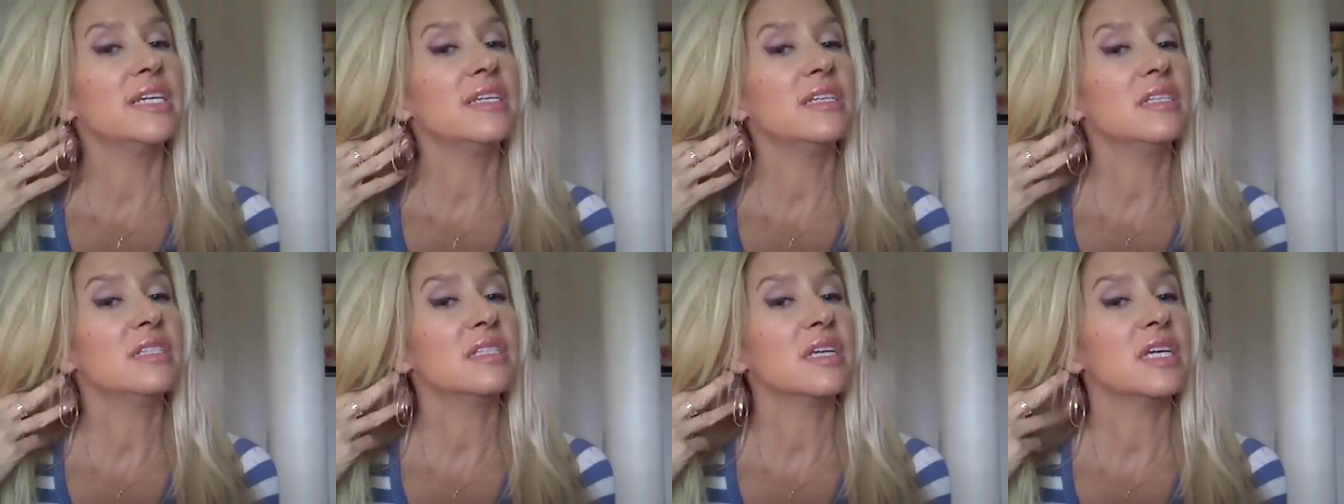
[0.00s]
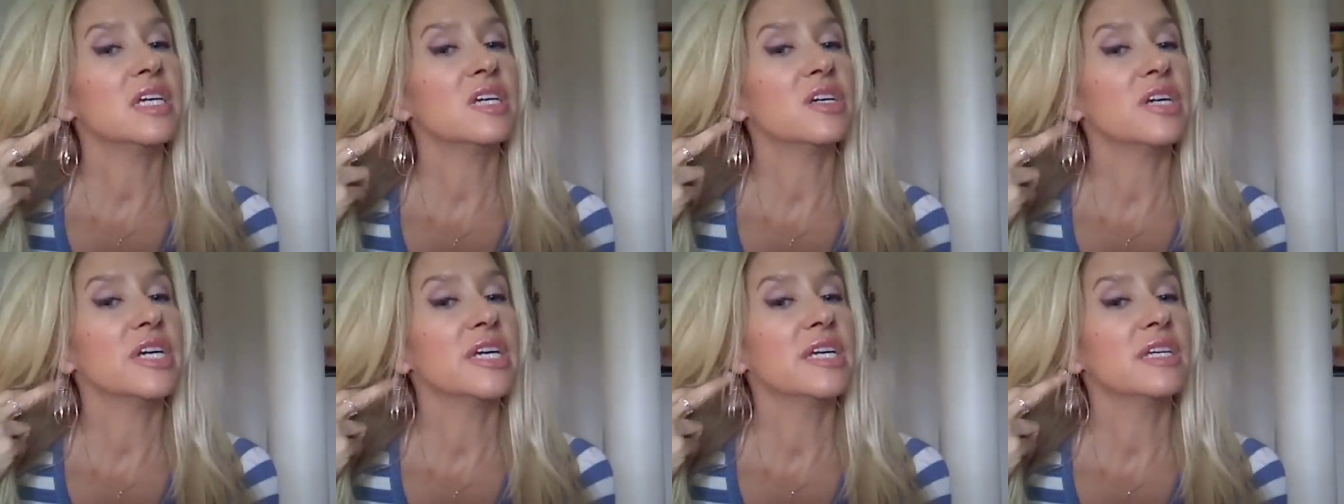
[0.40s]
these
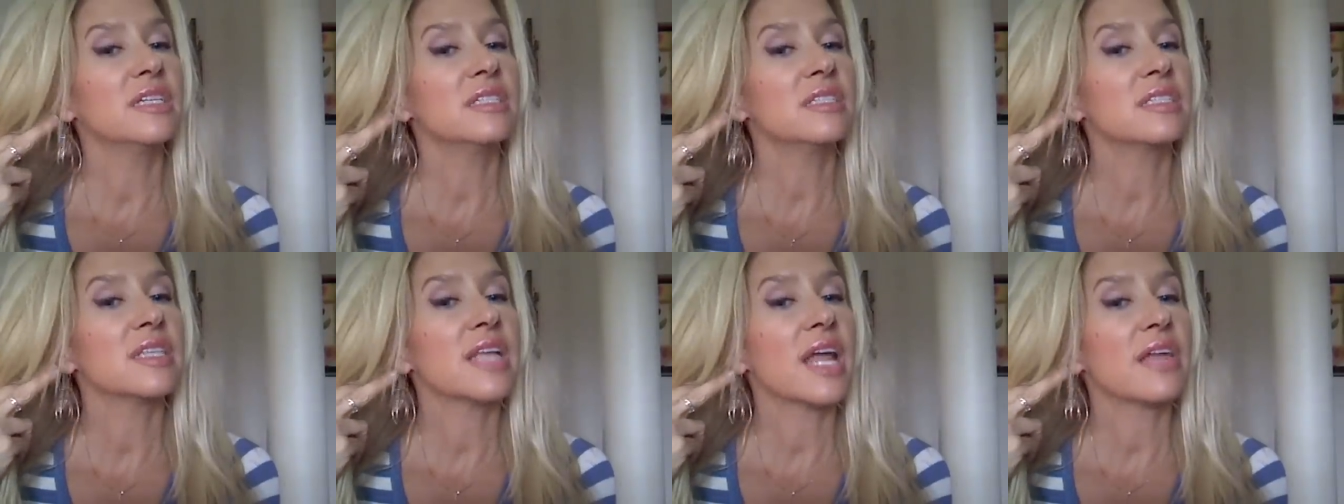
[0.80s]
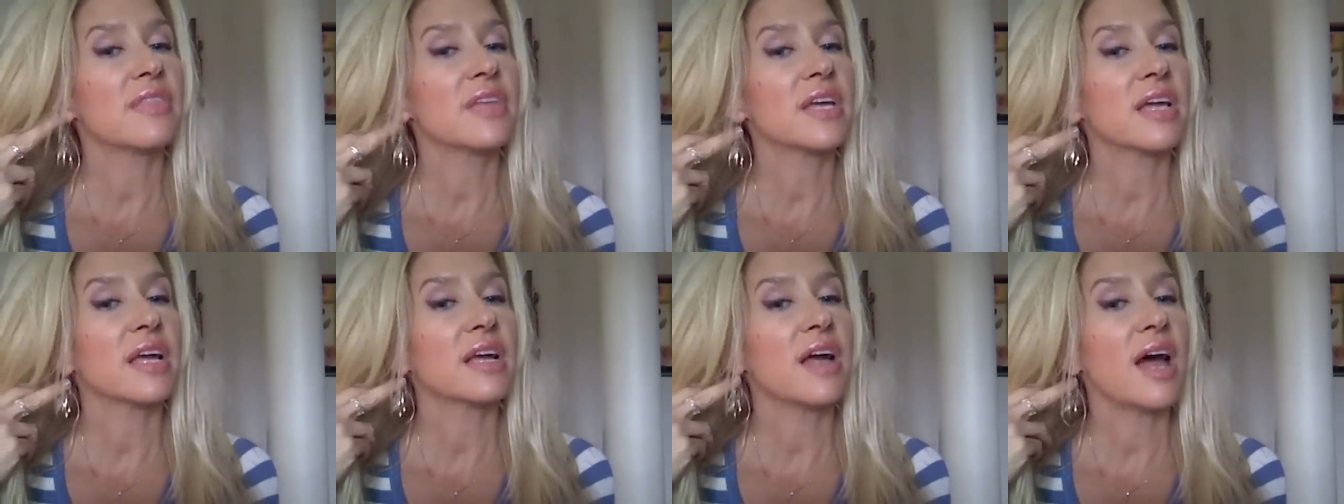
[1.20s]
earrings that I
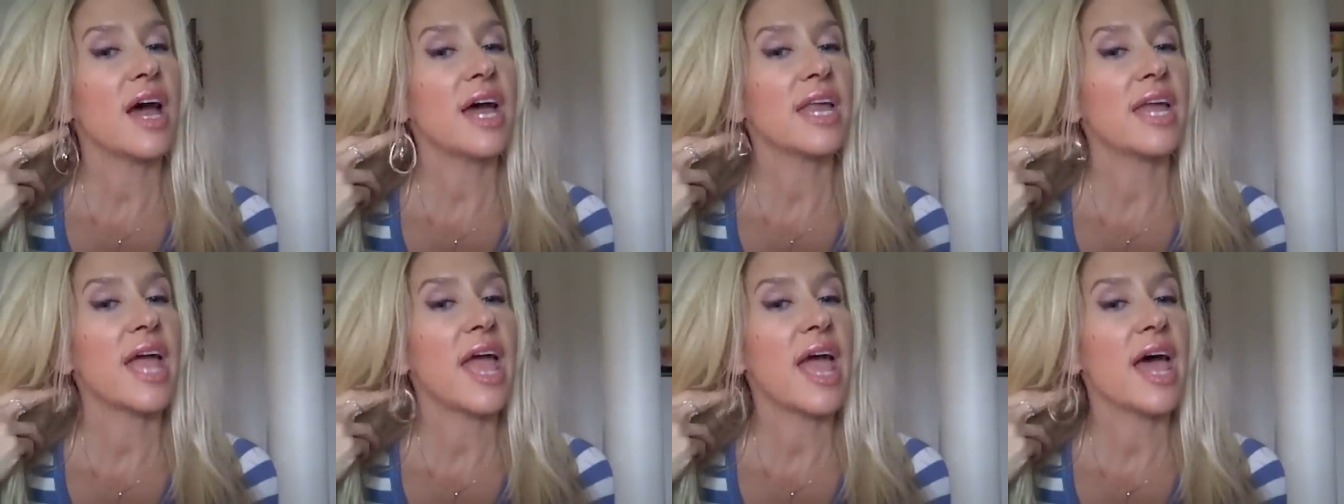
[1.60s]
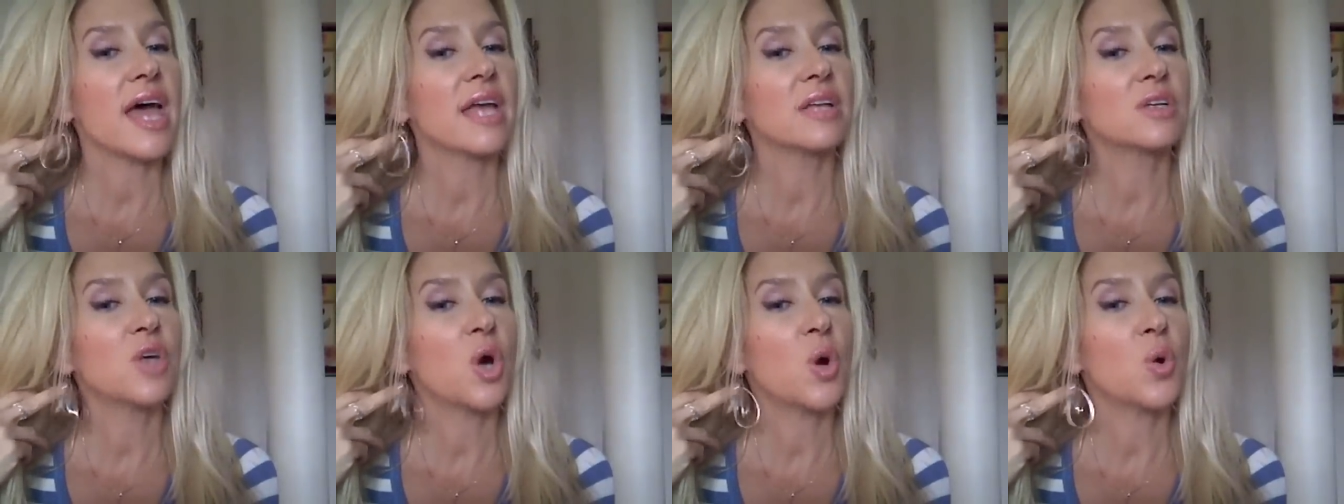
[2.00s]
think I got
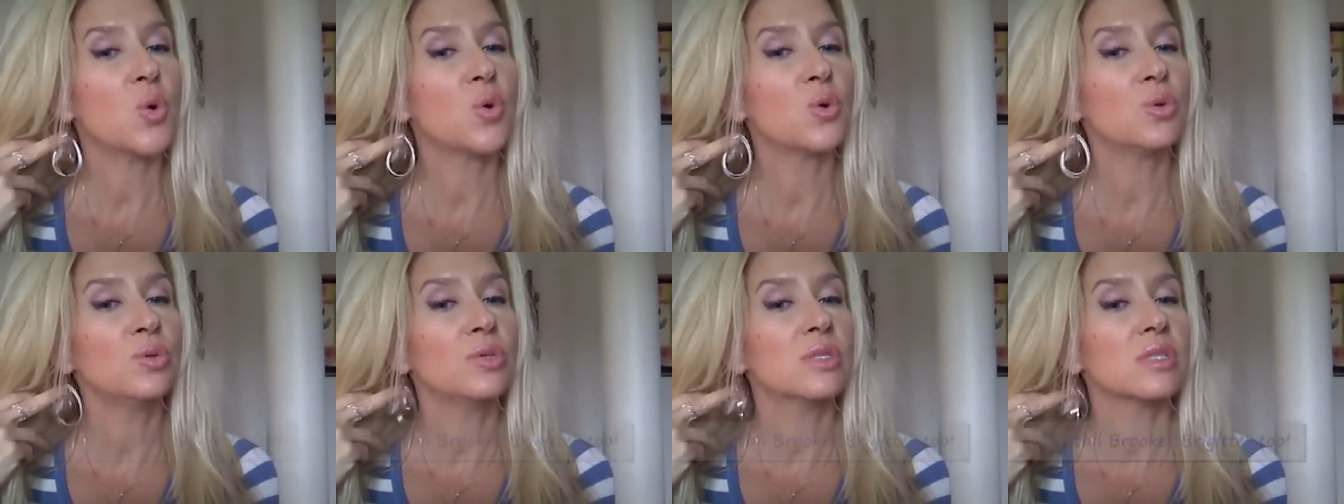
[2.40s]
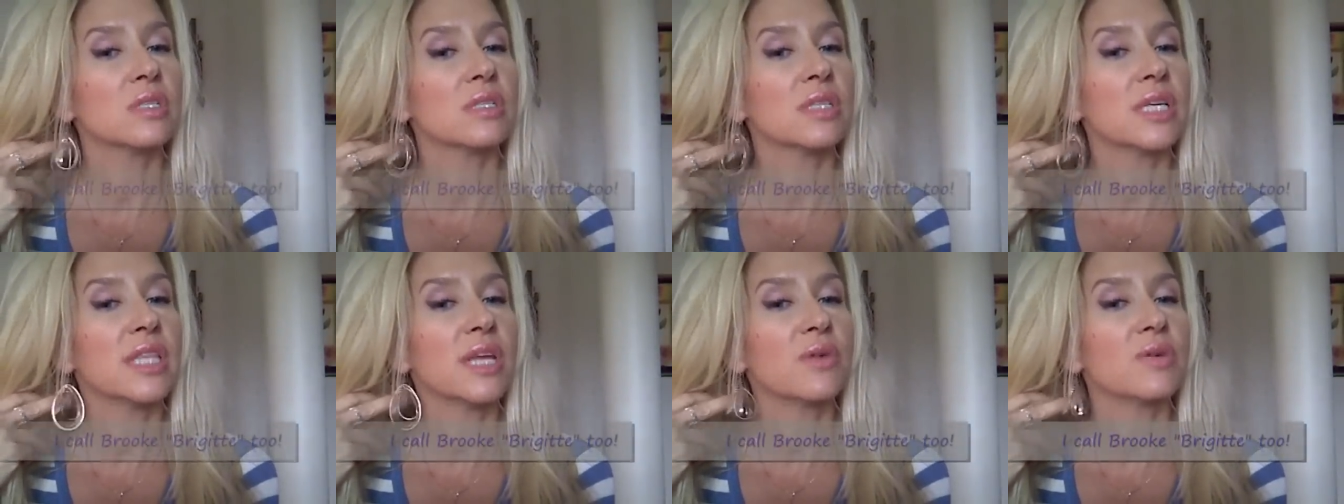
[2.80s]
at Kohl's.
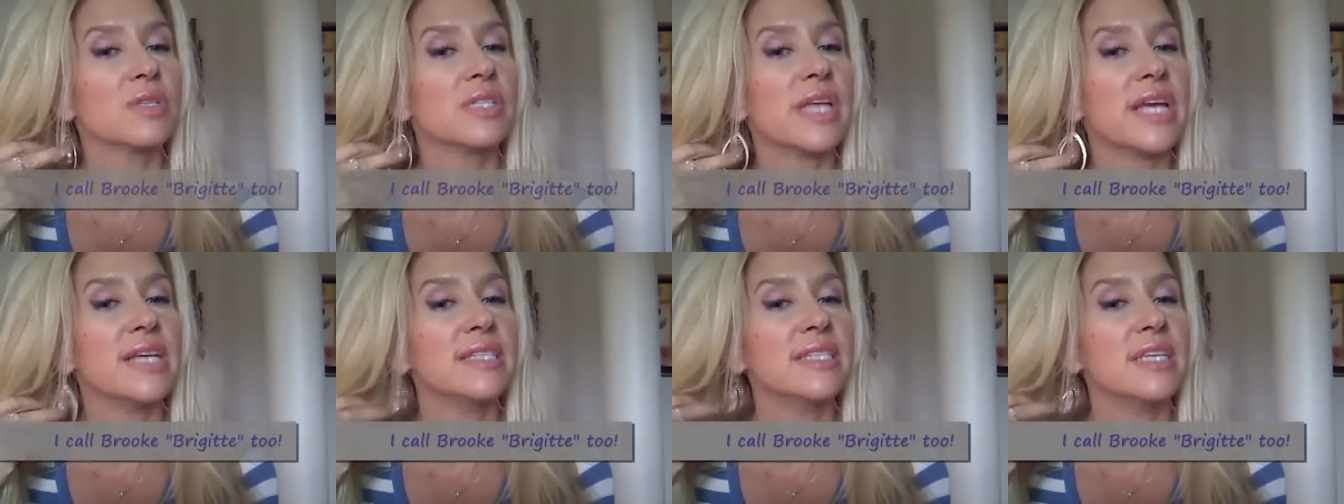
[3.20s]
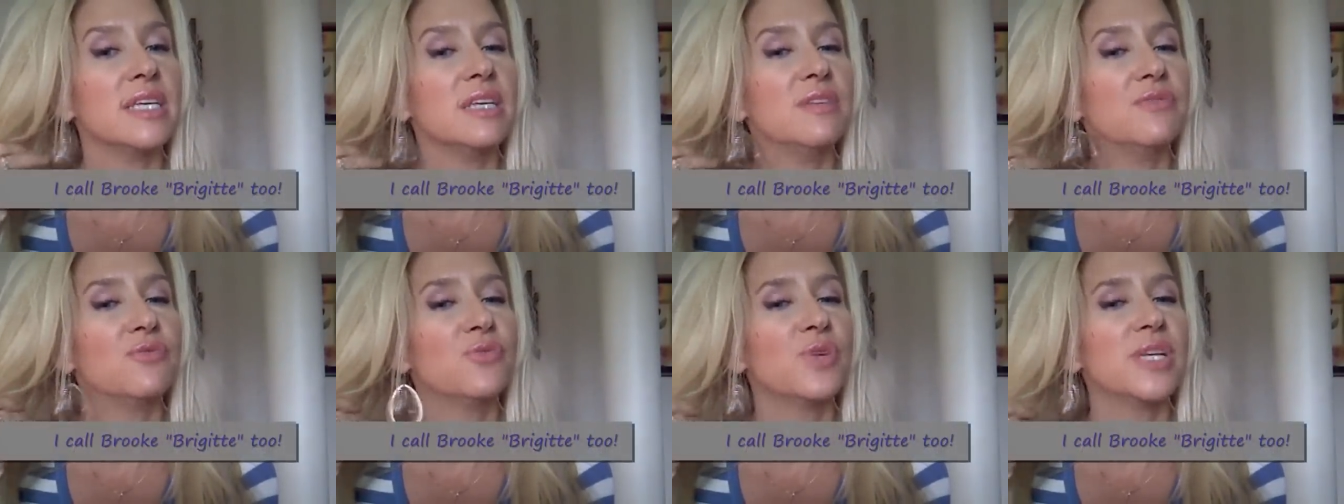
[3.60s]
I think they were
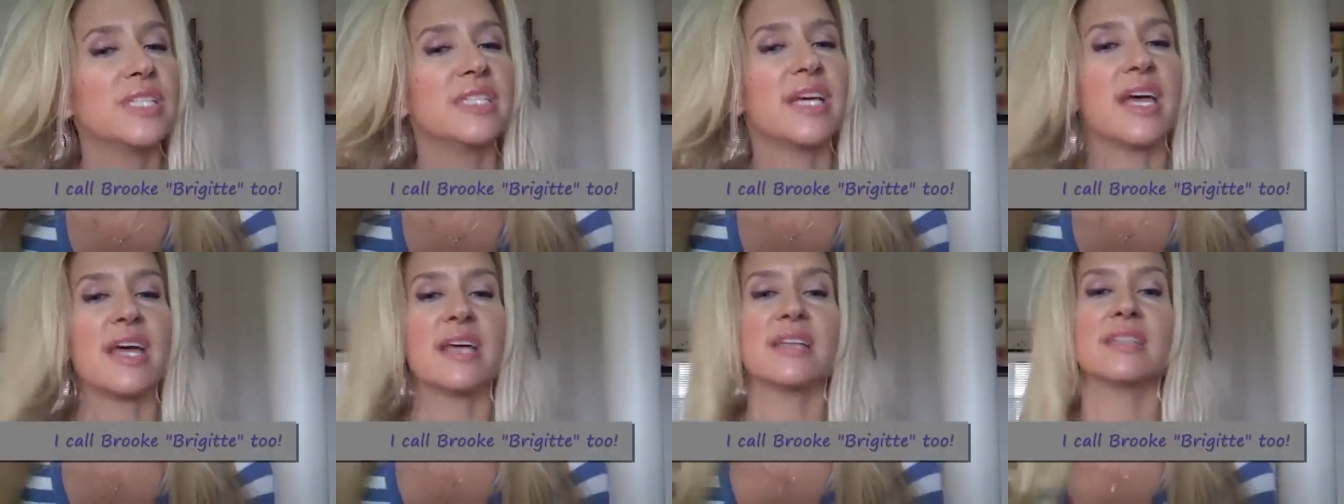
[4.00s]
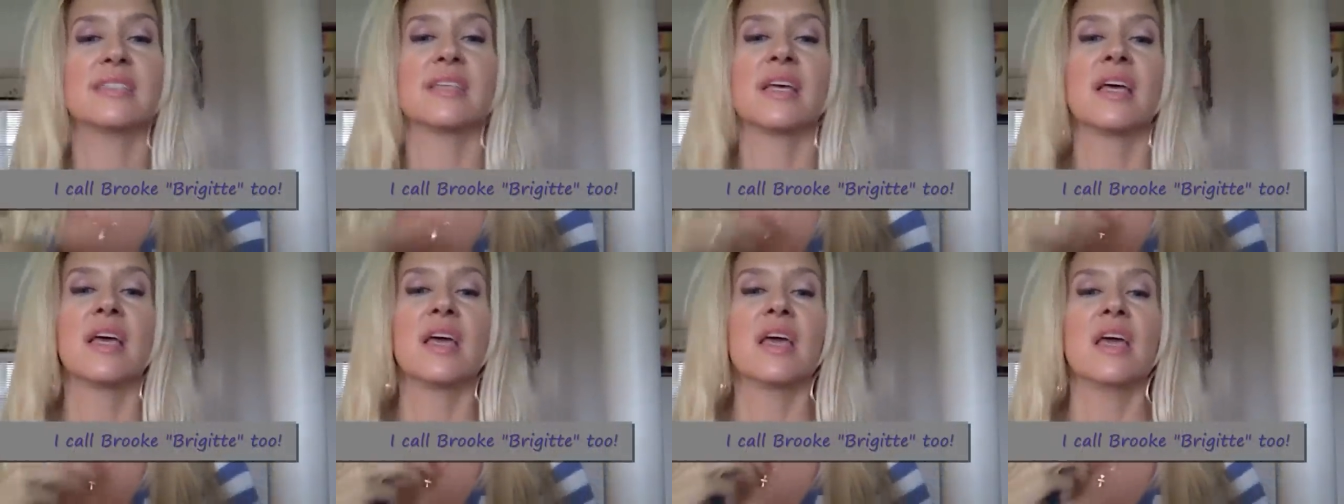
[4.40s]
Daisy Fuentes.